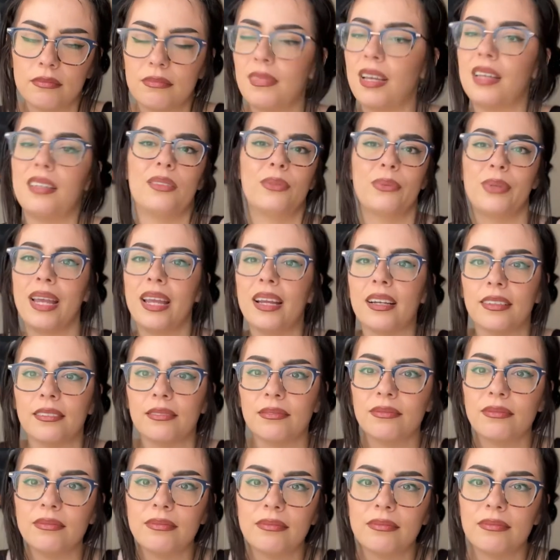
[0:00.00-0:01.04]
I don't care.
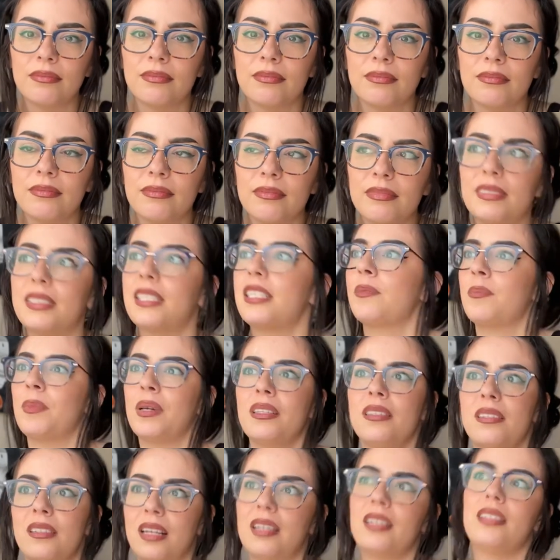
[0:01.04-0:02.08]
The
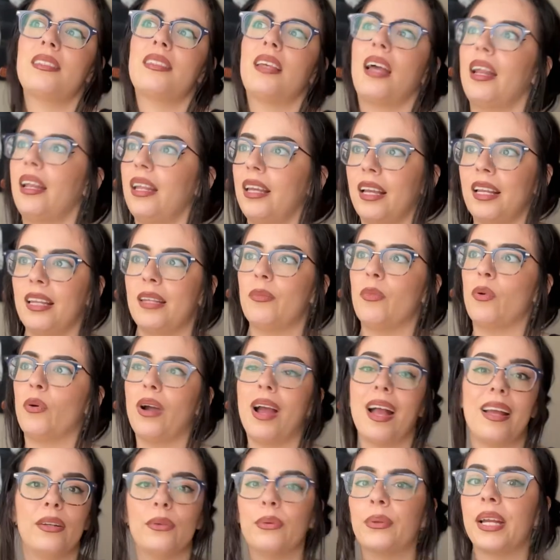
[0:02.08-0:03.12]
smut's not exciting anymore.
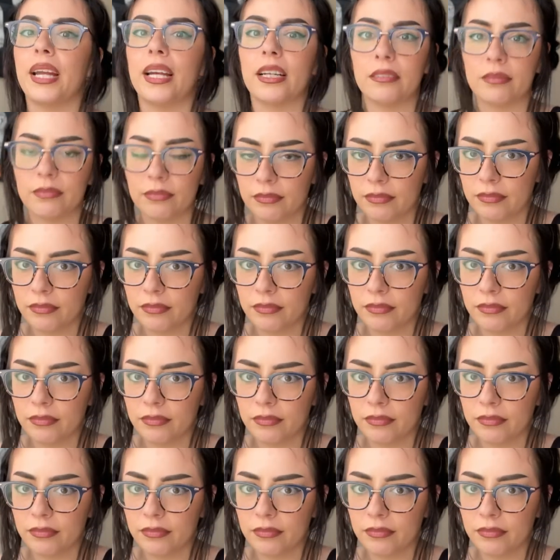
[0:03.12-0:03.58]
I don't care.